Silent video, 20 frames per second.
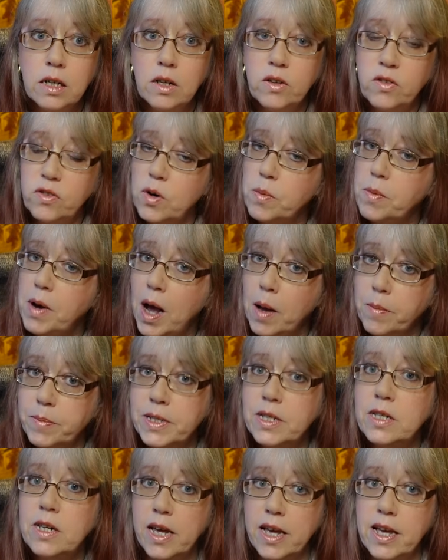from
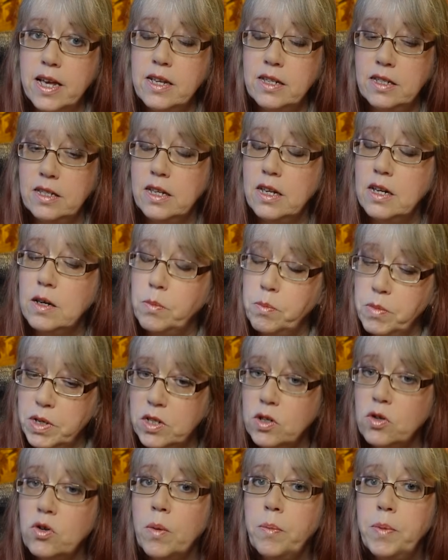upstairs in
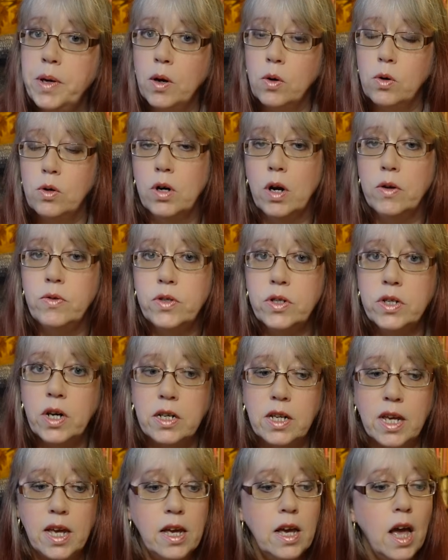Mr Grumpy Old Crone's
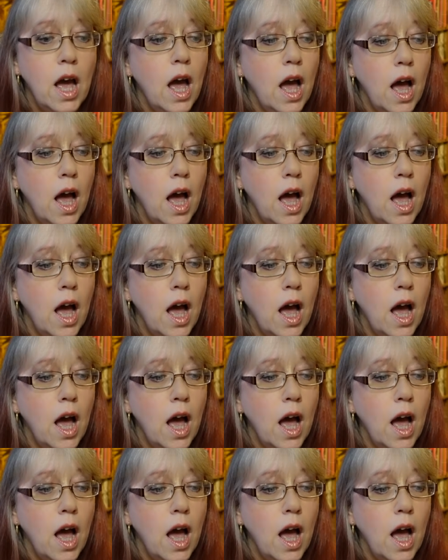study